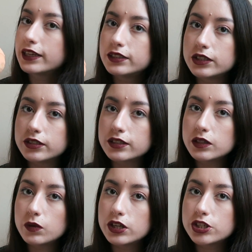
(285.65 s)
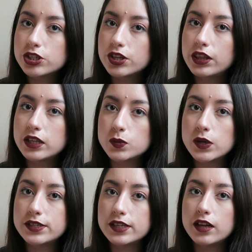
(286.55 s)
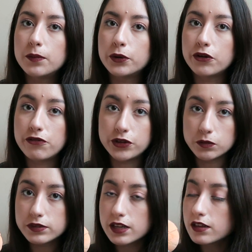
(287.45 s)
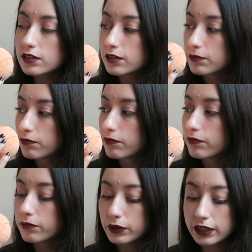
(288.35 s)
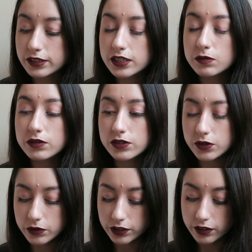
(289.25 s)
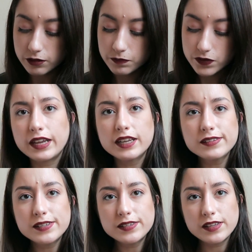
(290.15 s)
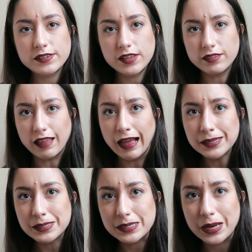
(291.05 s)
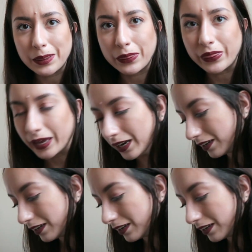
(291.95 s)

I seriously wish this was a perfume scent because it smells so good. I guess this is the last thing.